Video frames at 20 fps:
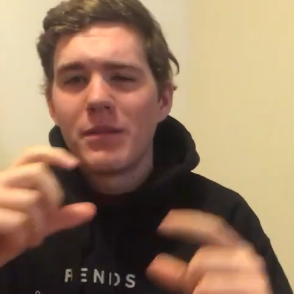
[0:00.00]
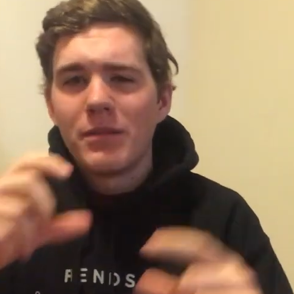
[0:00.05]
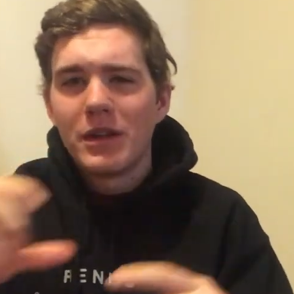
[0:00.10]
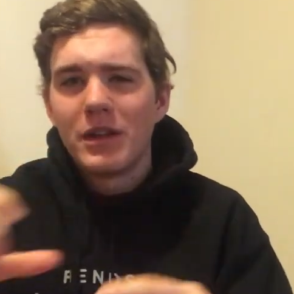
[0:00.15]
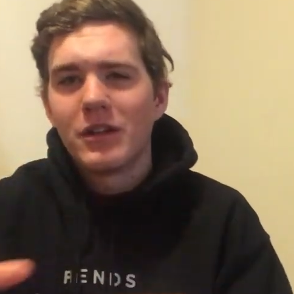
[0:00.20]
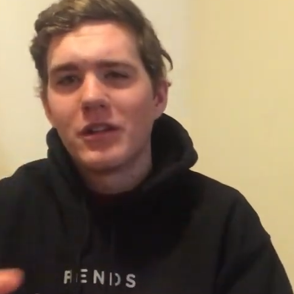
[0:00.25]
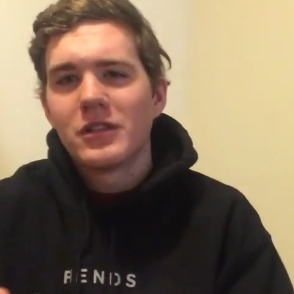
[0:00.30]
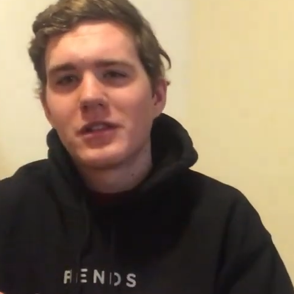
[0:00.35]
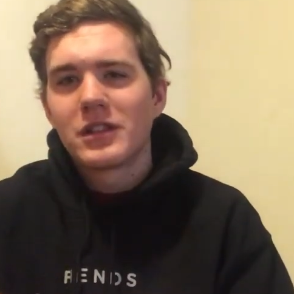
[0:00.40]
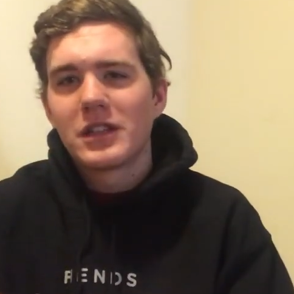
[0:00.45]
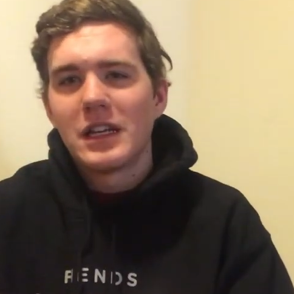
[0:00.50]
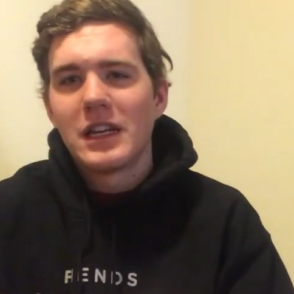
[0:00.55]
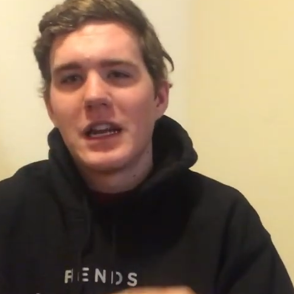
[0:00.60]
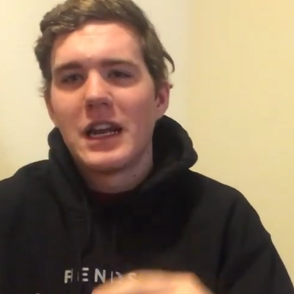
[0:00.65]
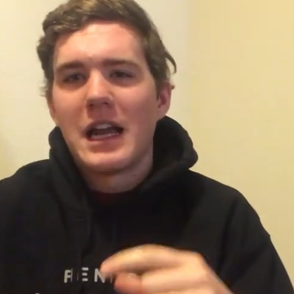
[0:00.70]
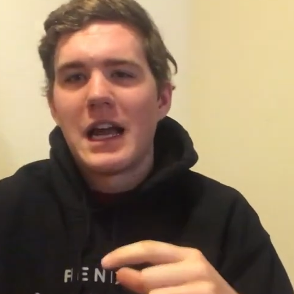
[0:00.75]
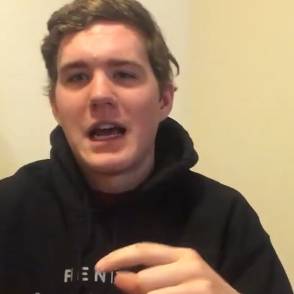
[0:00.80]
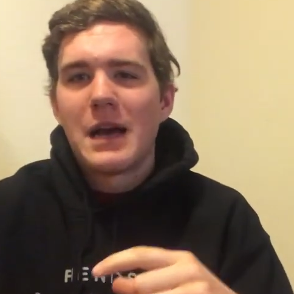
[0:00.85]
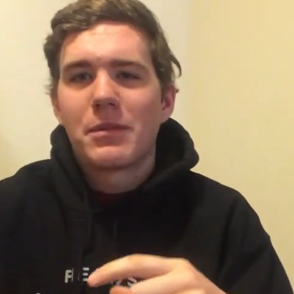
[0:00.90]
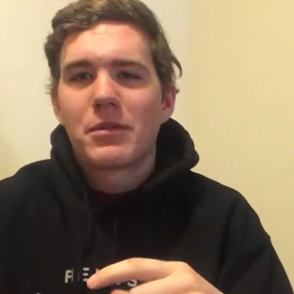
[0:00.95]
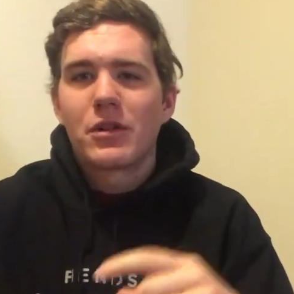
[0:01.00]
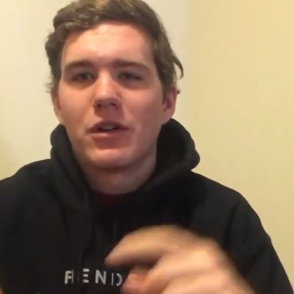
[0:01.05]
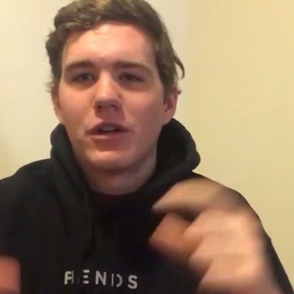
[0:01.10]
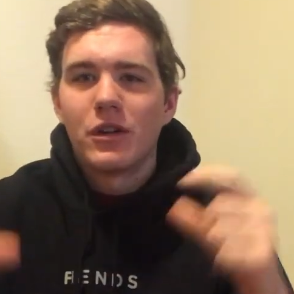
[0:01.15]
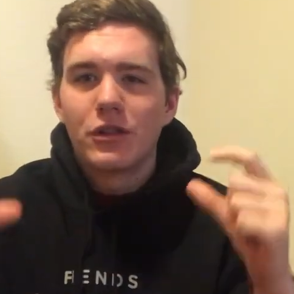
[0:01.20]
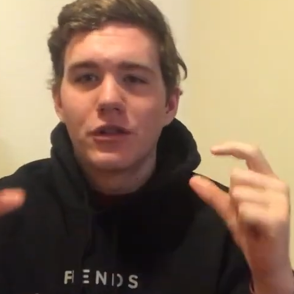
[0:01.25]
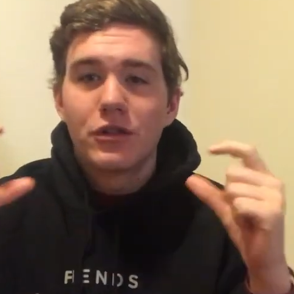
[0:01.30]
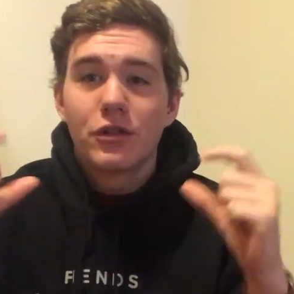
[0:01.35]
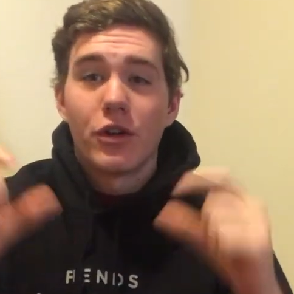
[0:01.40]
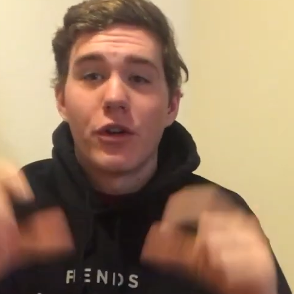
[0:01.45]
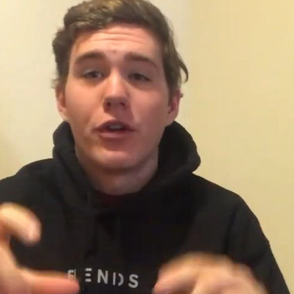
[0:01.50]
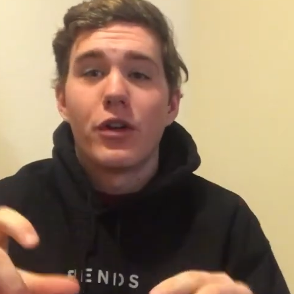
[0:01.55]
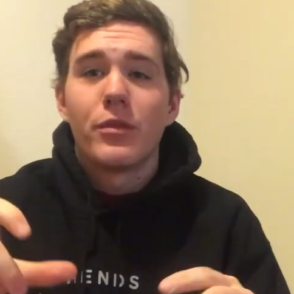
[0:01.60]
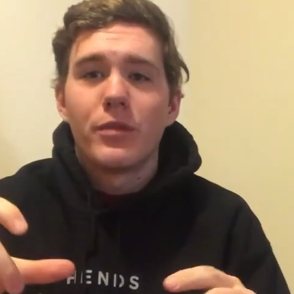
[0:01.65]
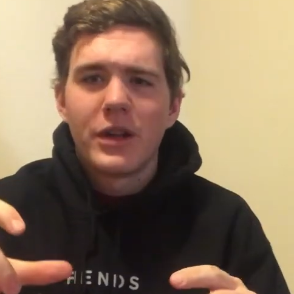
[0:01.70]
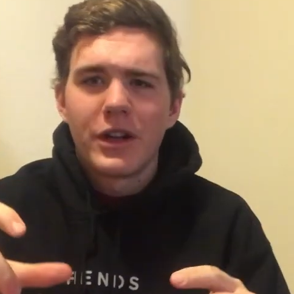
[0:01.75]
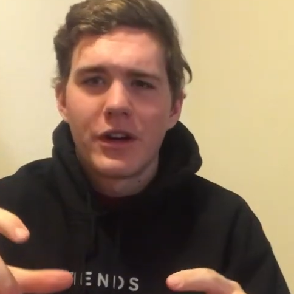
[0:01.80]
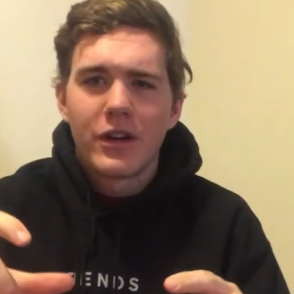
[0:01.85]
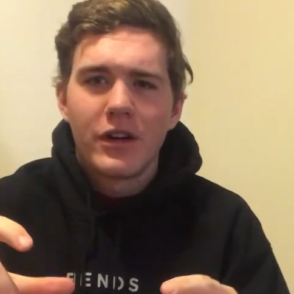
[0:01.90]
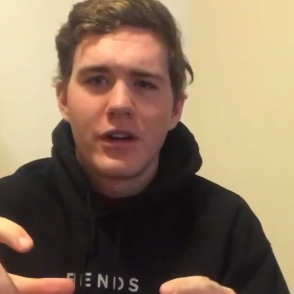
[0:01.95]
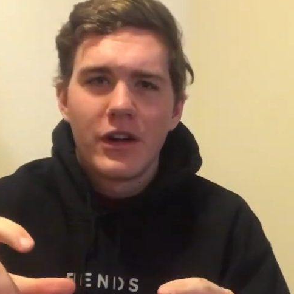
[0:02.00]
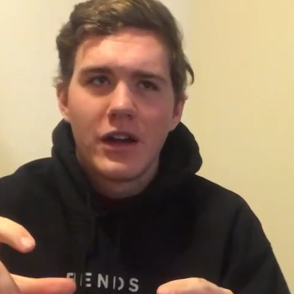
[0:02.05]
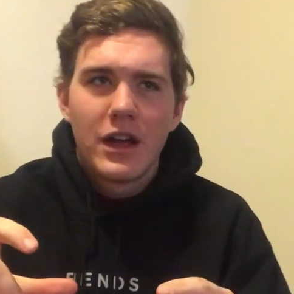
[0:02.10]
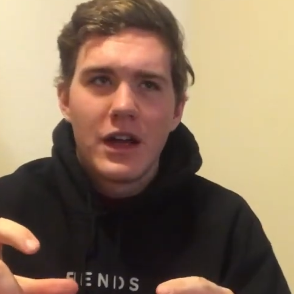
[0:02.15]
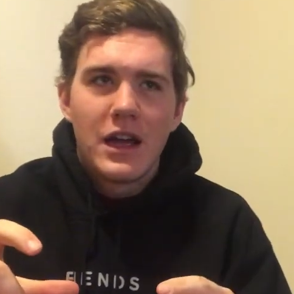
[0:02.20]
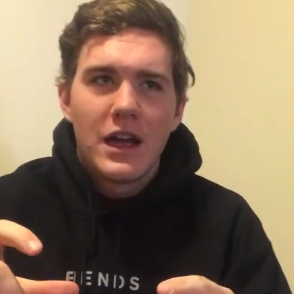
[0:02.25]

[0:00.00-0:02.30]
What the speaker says: meals in an app called Chronometer.